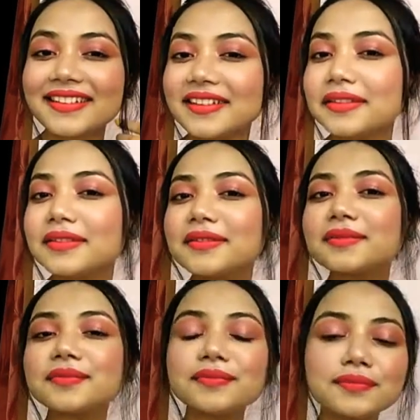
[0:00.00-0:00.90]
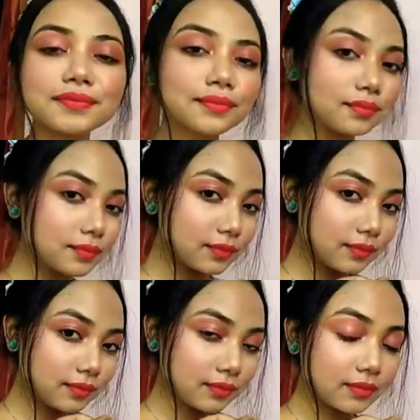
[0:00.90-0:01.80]
comment and share this
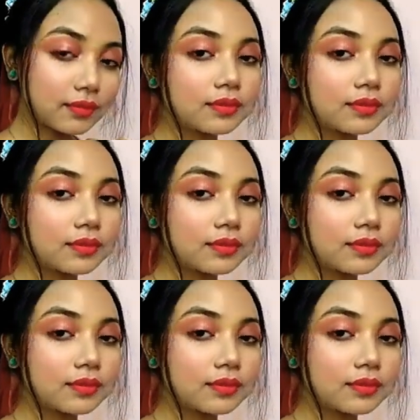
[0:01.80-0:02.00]
video,